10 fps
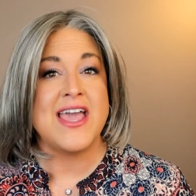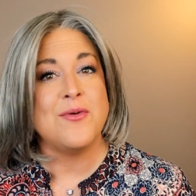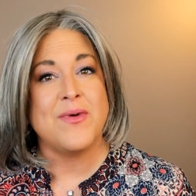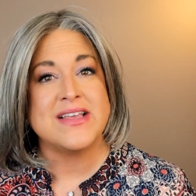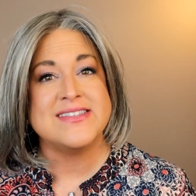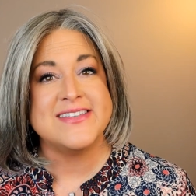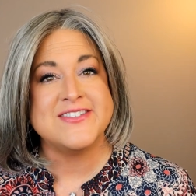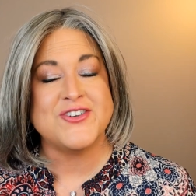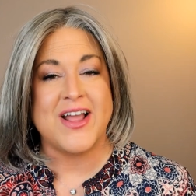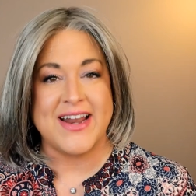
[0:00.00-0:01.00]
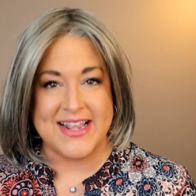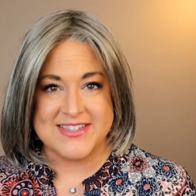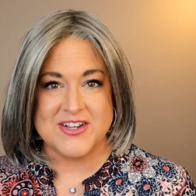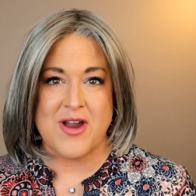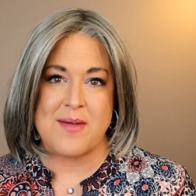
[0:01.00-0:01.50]
Hey Wig Sister on
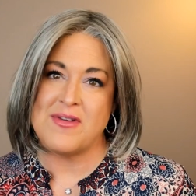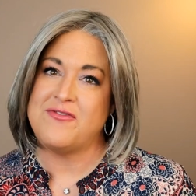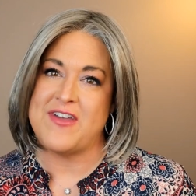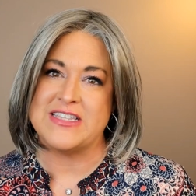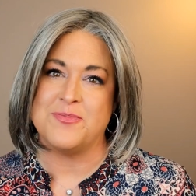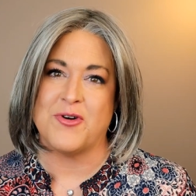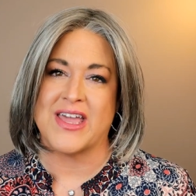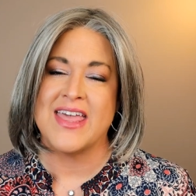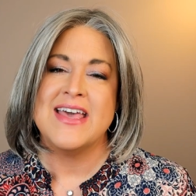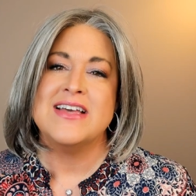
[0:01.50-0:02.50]
Instagram and Facebook.